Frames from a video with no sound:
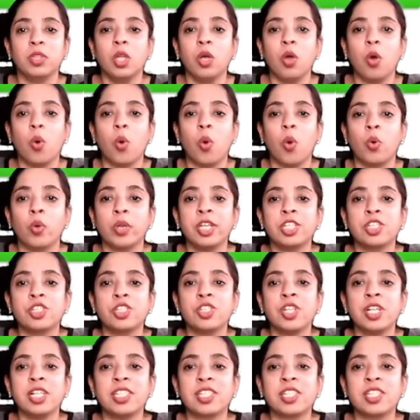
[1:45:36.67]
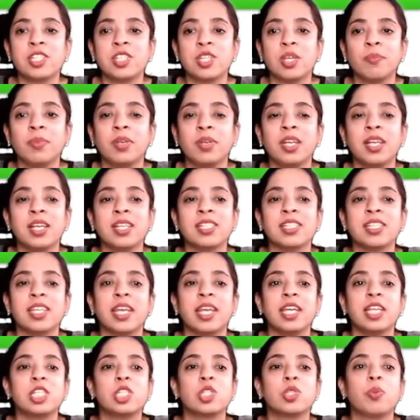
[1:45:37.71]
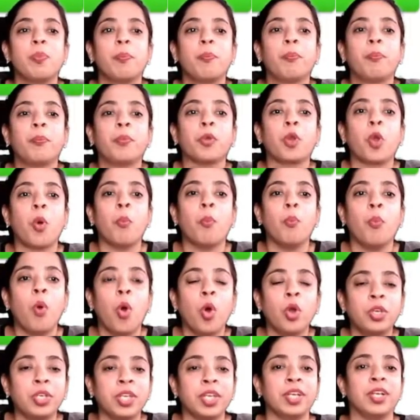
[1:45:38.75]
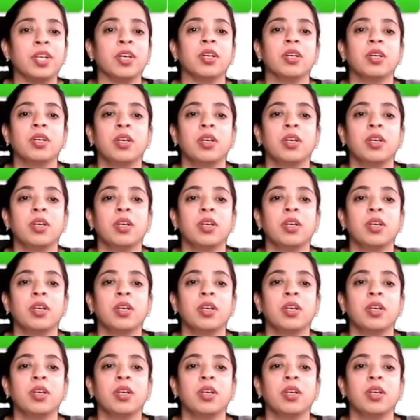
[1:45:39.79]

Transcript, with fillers: the original stimulus is promoted